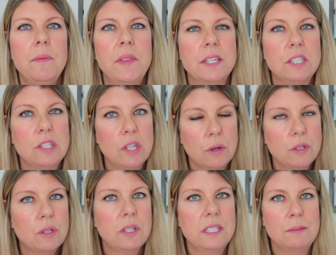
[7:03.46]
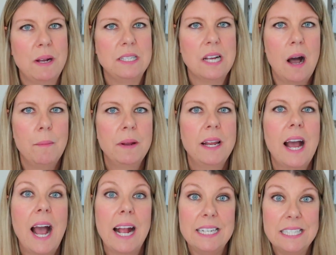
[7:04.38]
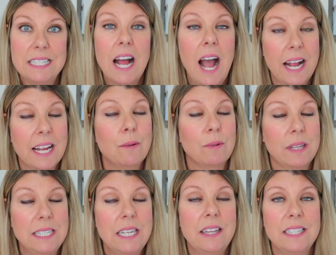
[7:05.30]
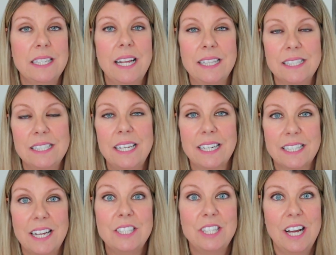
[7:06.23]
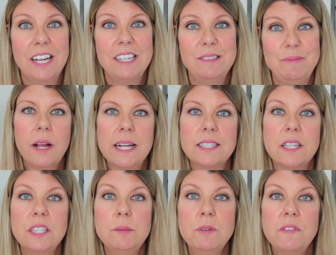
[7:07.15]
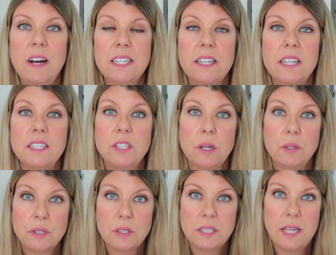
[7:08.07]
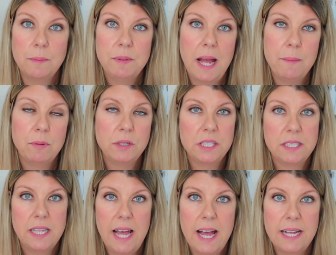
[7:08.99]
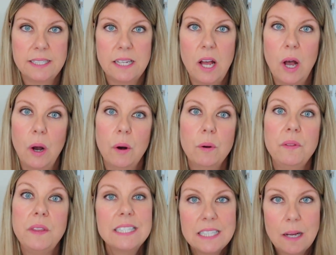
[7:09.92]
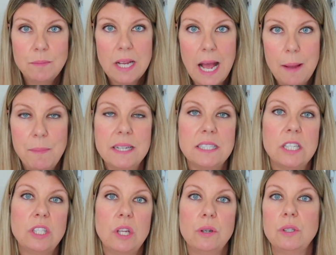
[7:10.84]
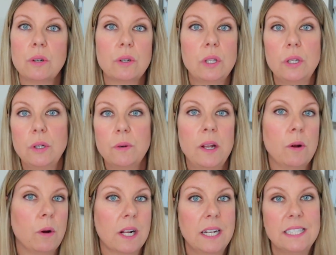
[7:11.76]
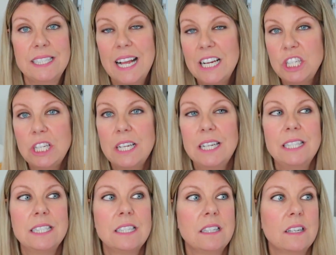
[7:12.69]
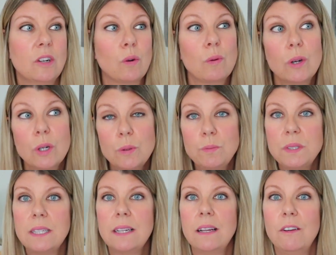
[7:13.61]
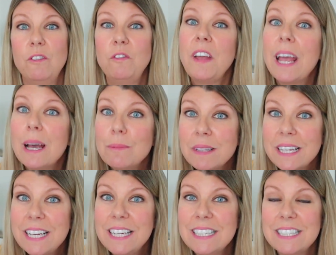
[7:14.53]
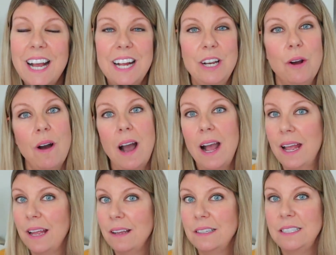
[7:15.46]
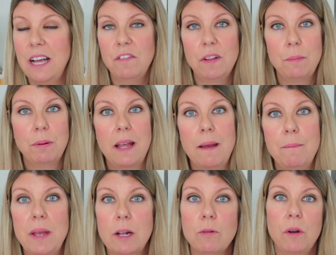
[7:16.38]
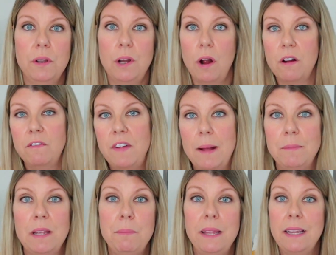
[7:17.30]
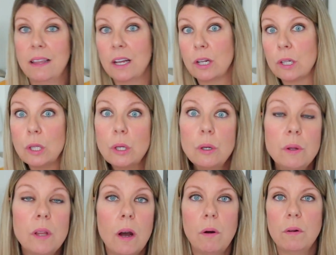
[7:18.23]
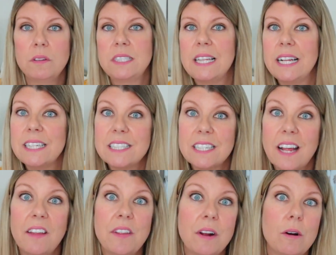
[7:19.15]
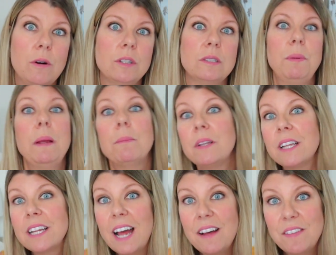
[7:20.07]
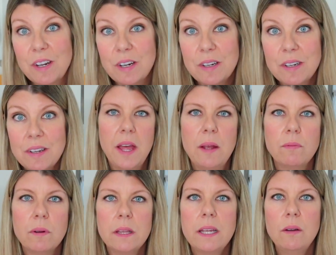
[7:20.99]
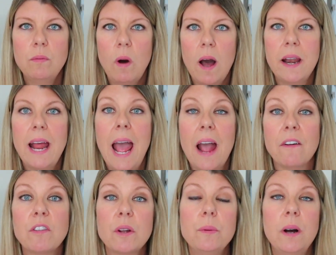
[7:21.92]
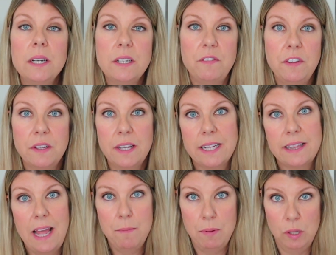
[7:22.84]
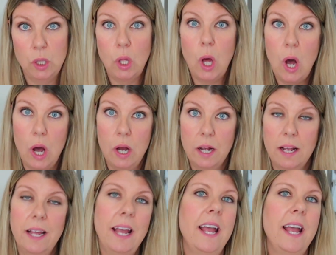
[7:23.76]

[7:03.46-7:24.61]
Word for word: the social is my dominant, I can relate to this instinct a ton. Okay, so let's move on to the social subtype, which is the SO. This subtype is the social glue in organizations, groups, families. I know I definitely play a big role in our family, being the glue that holds things together, holds people together. They really want everyone to feel like they belong.